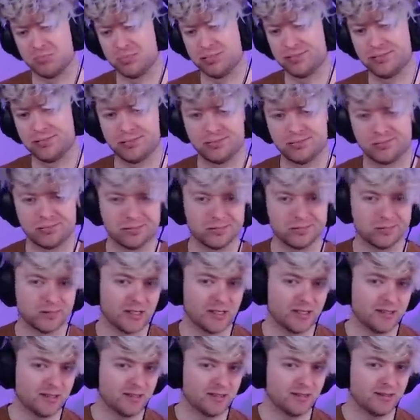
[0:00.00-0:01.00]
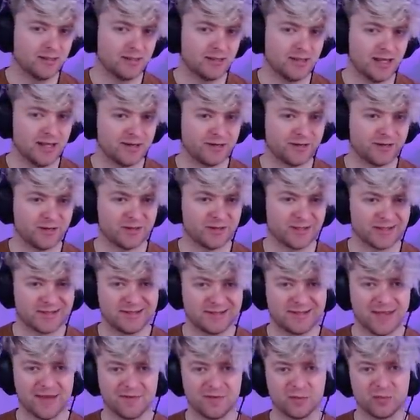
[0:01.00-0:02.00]
I don't know, like
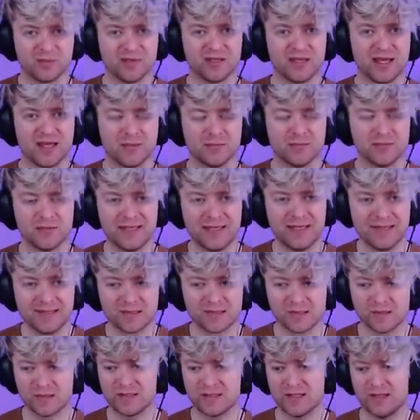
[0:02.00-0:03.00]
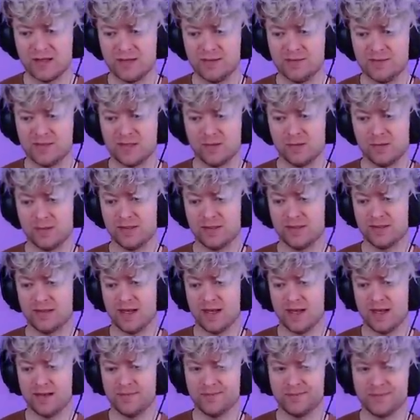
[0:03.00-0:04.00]
seven p m Eastern time, something like
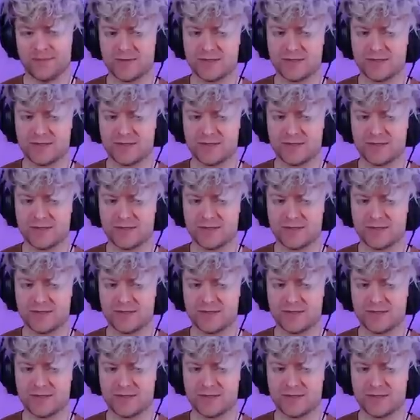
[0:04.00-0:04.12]
that.